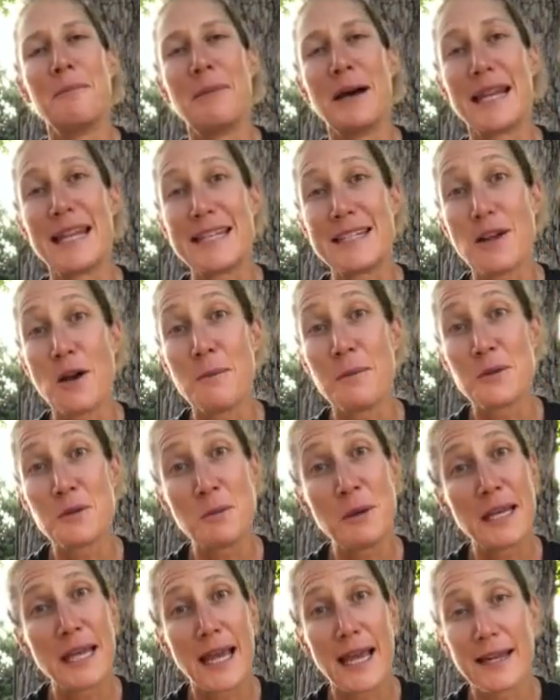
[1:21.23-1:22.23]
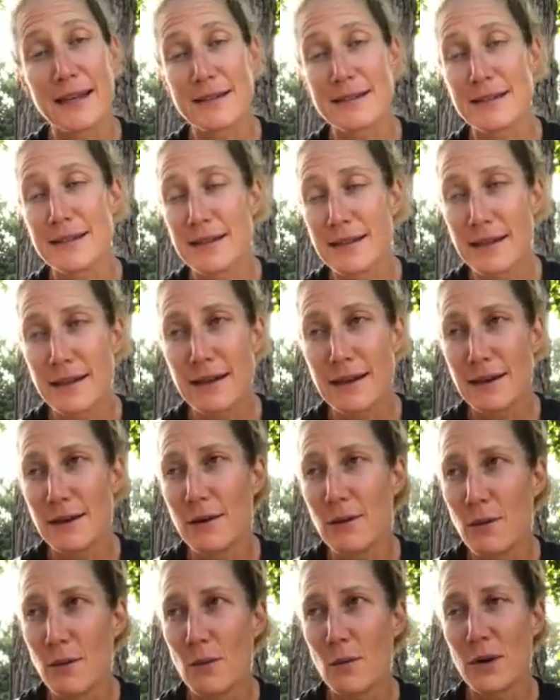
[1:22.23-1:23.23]
But he's home this weekend,
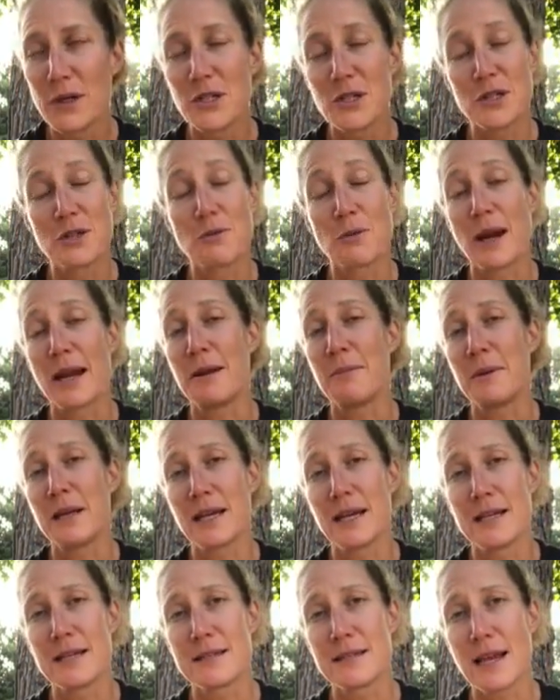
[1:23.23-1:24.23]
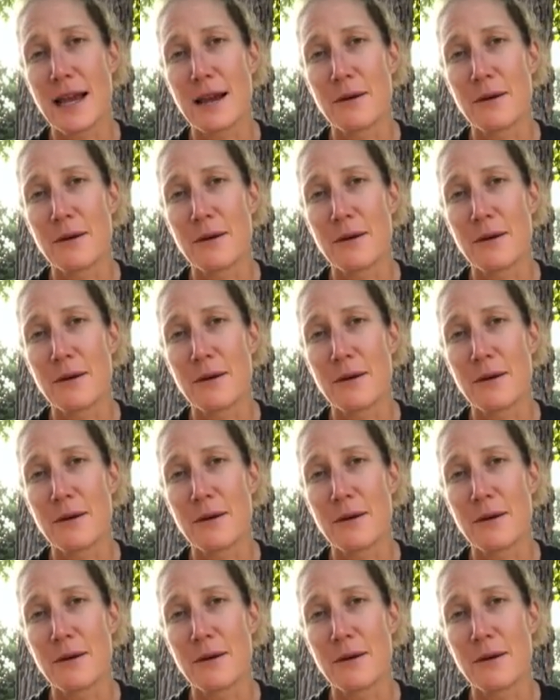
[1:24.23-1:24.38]
which is great because